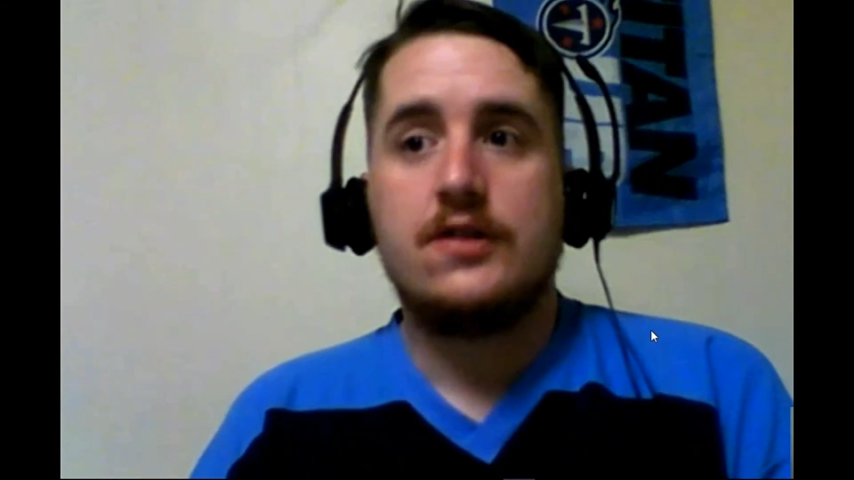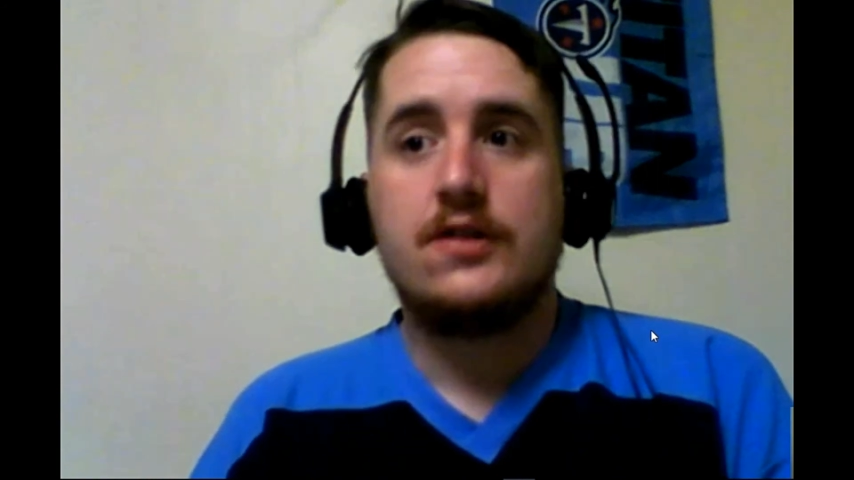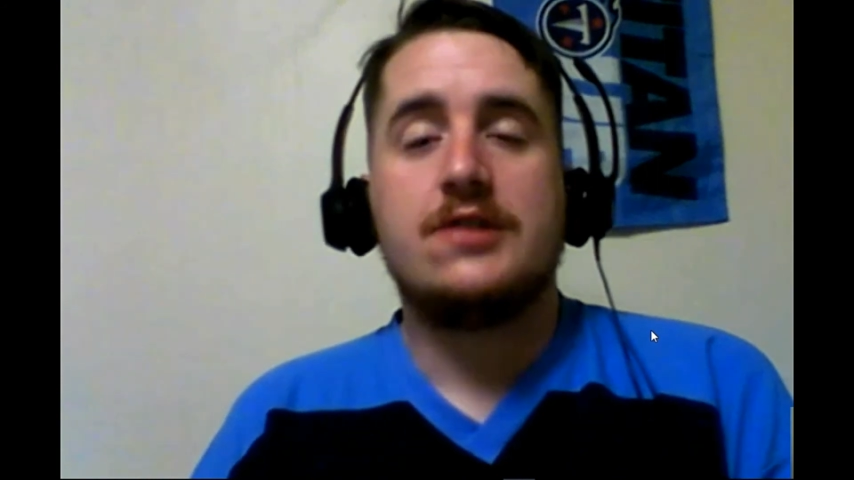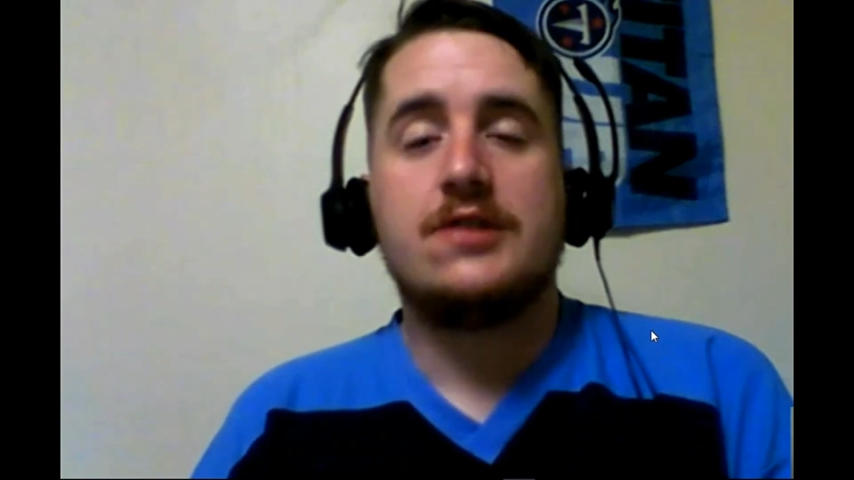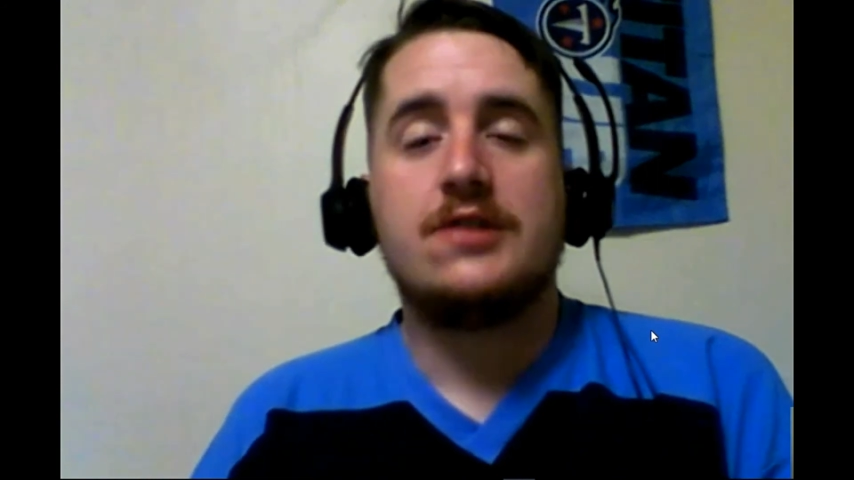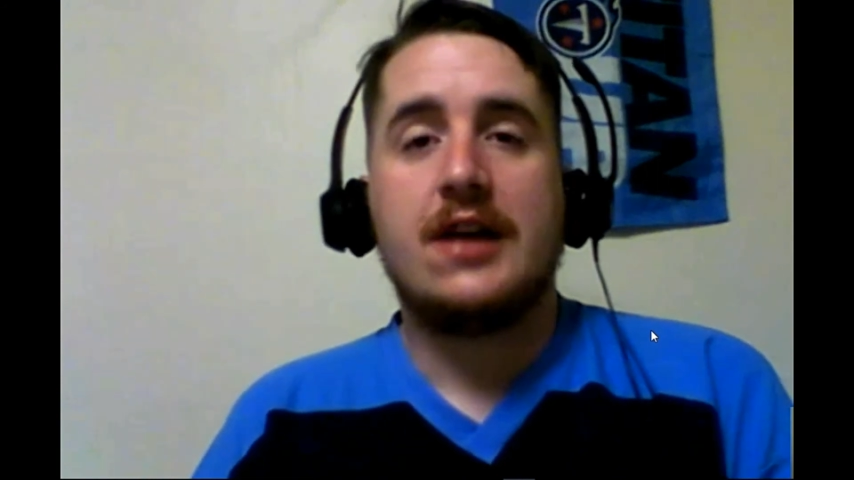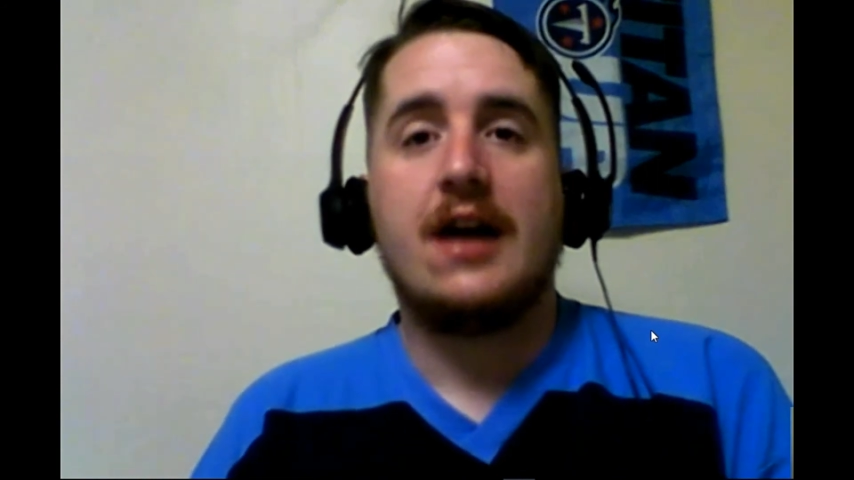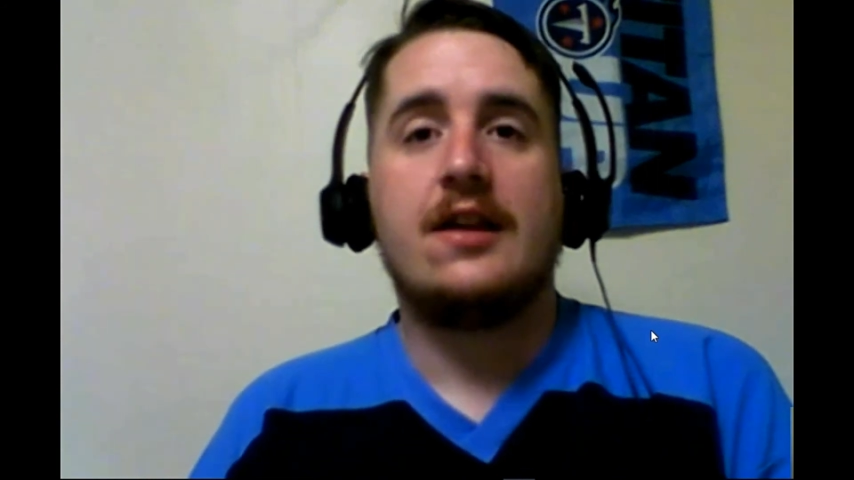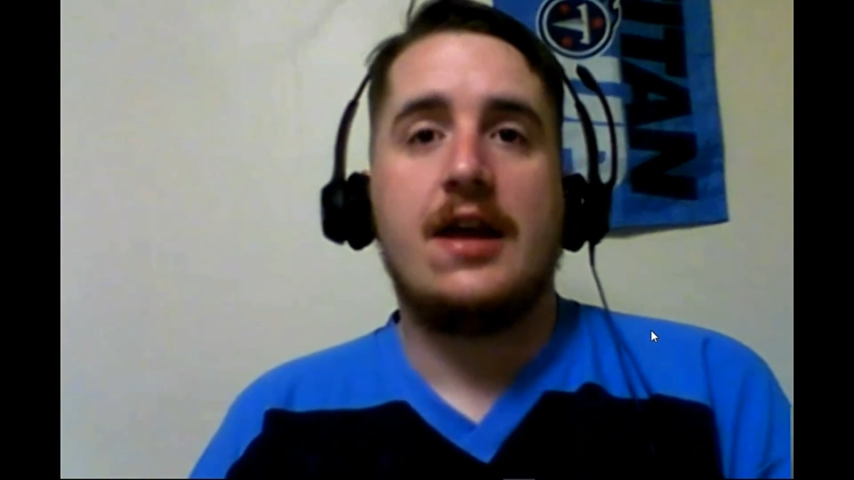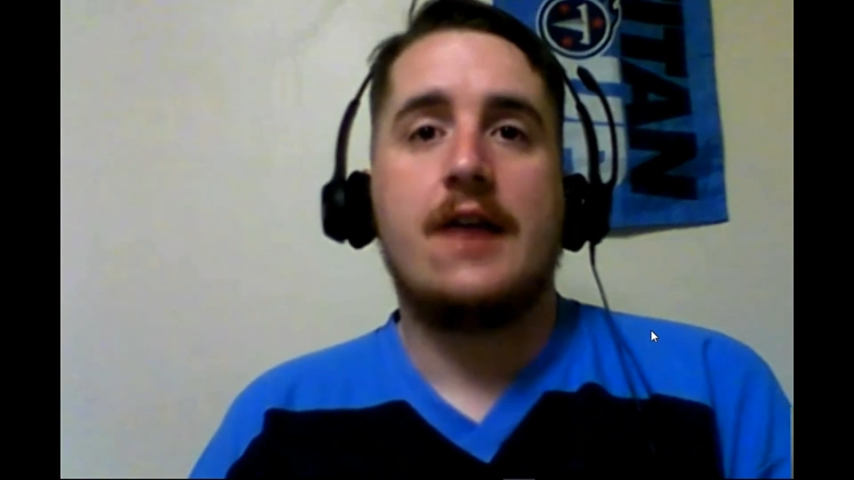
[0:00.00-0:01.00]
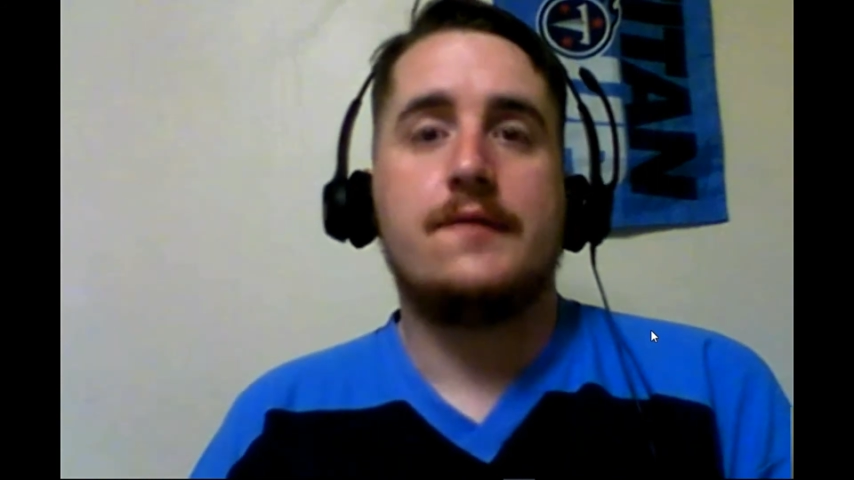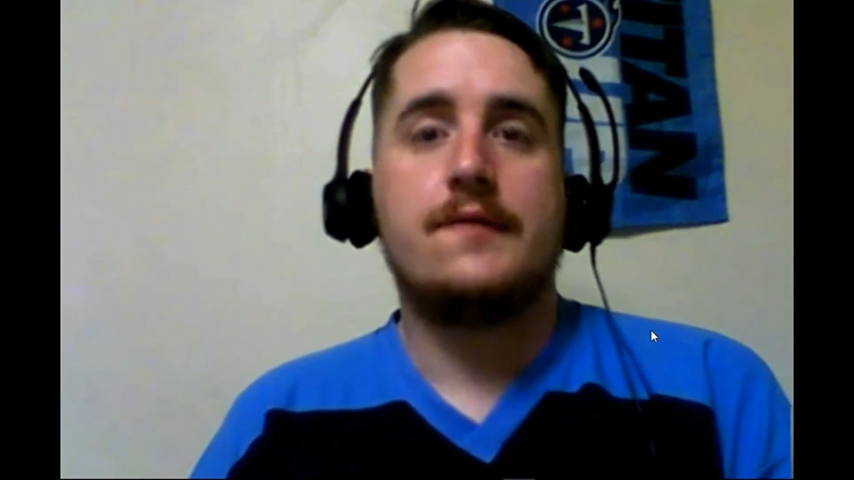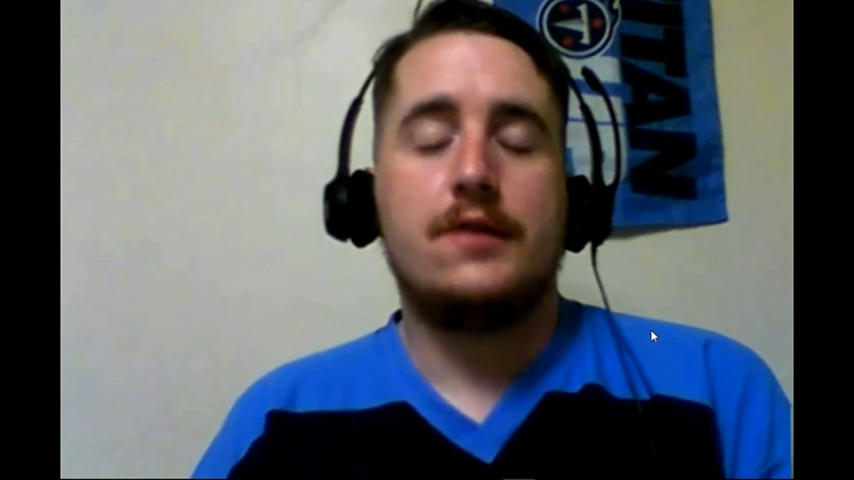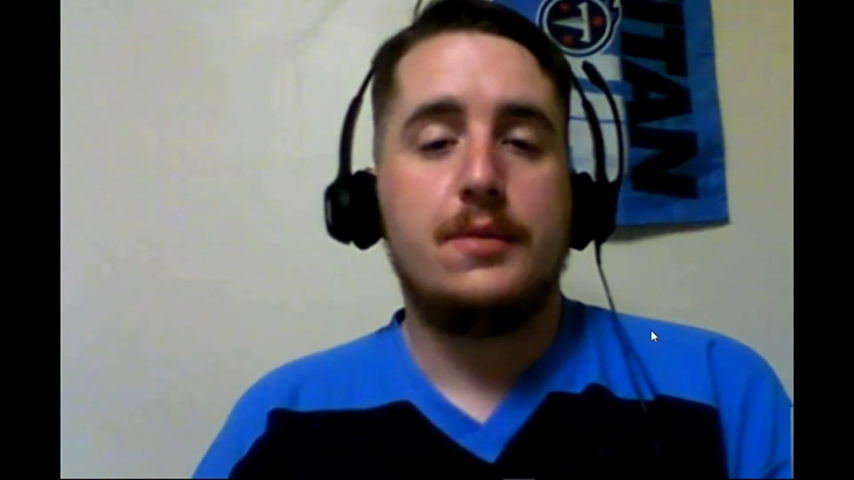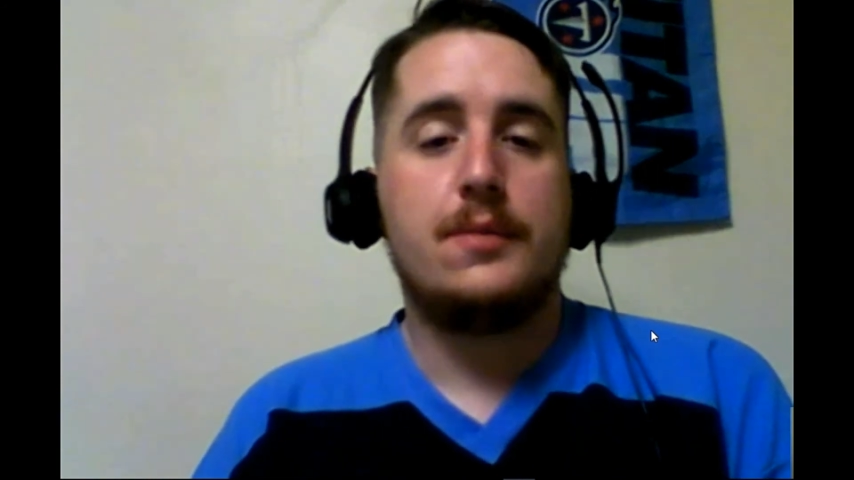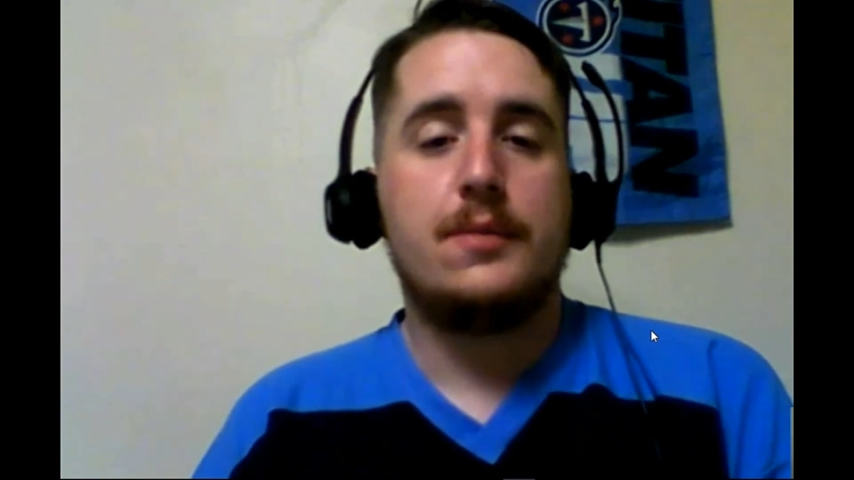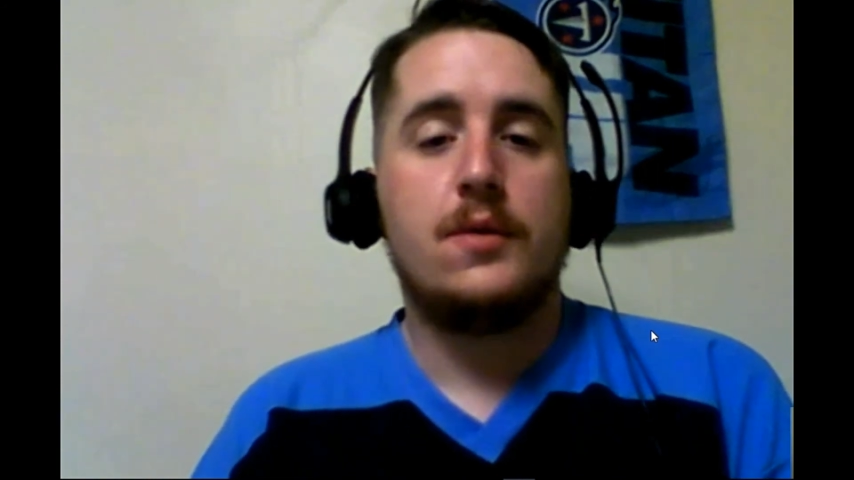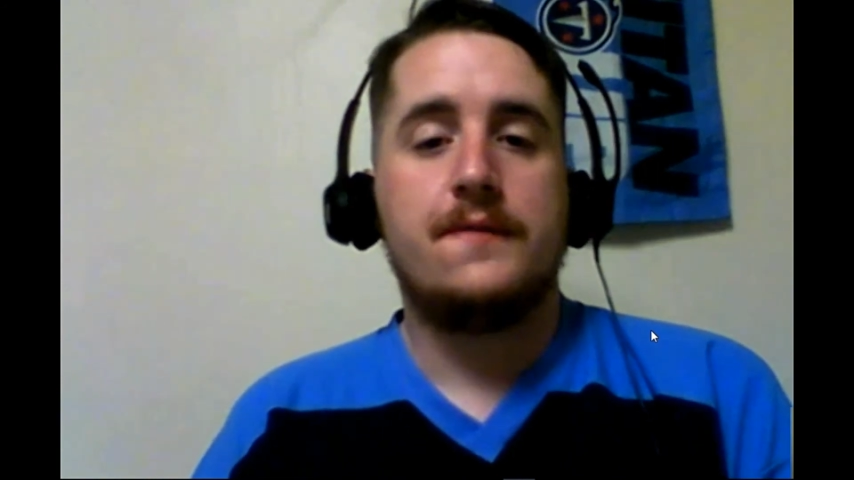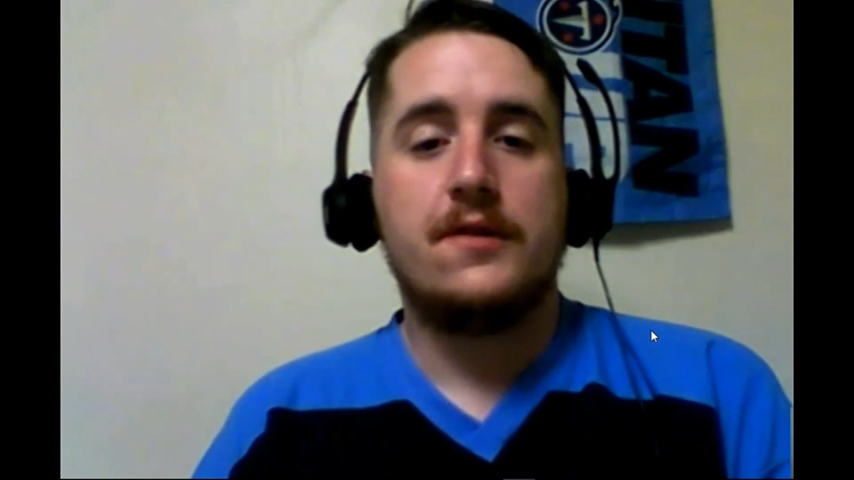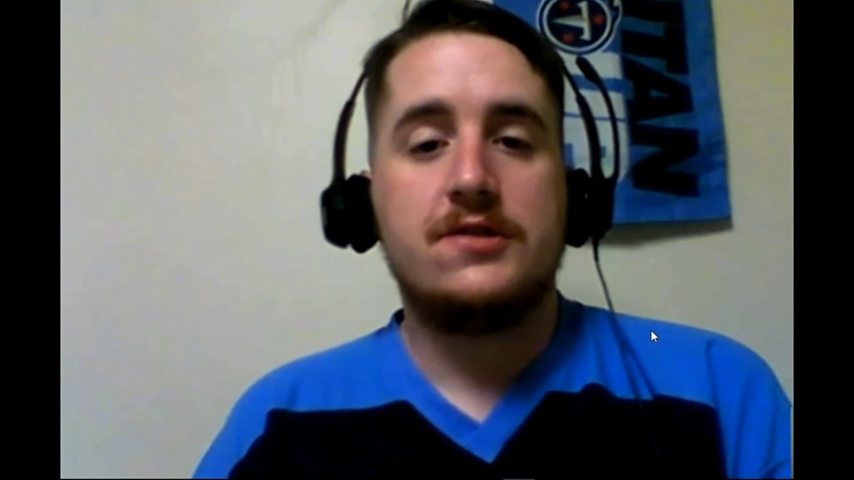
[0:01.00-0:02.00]
a guy that they have a little bit more
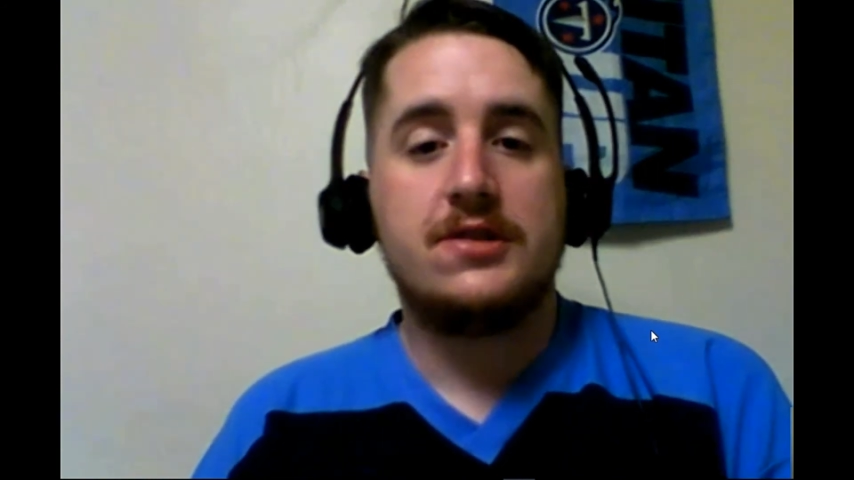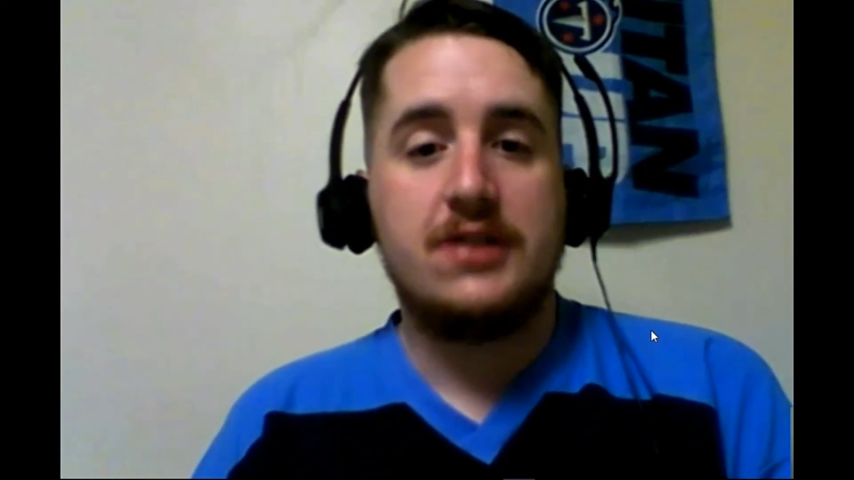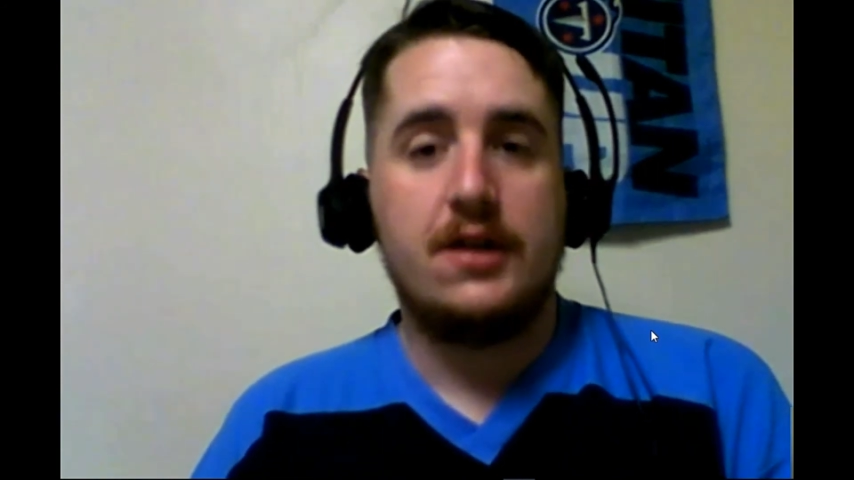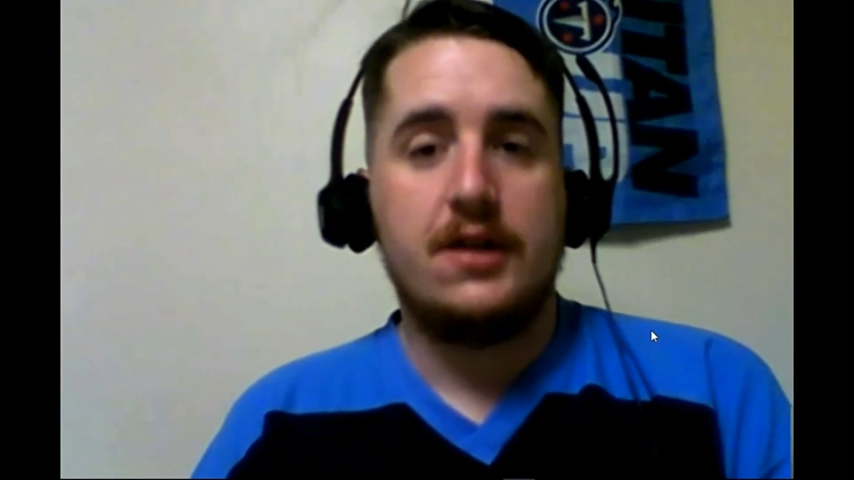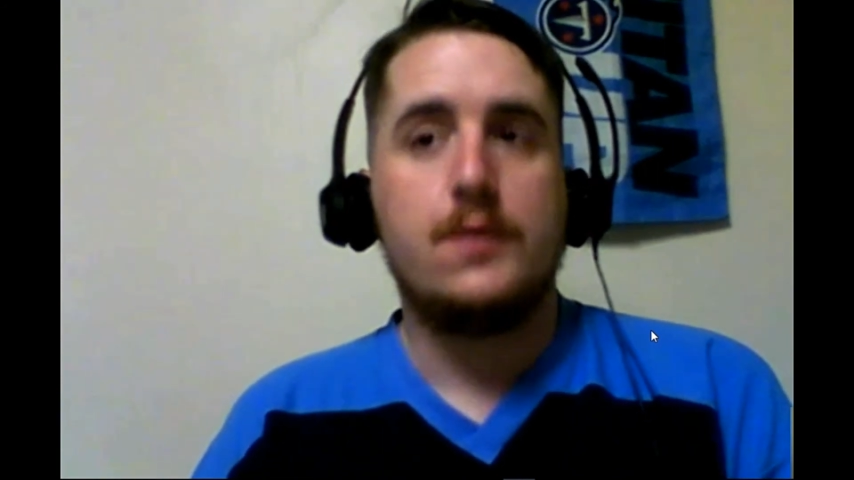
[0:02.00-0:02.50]
versatility with,